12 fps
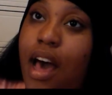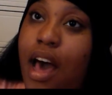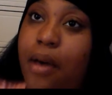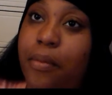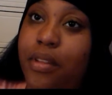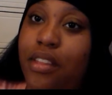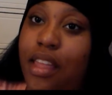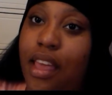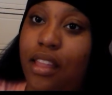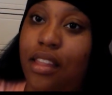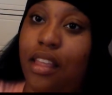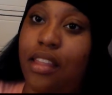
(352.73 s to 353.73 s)
I would
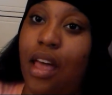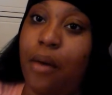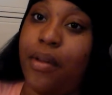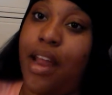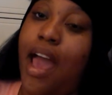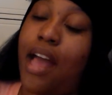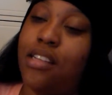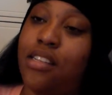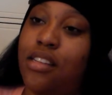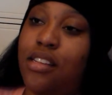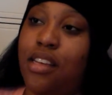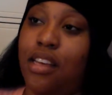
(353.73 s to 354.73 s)
think that that would
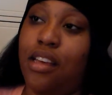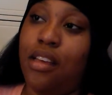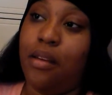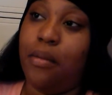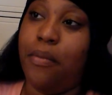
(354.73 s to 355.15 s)
actually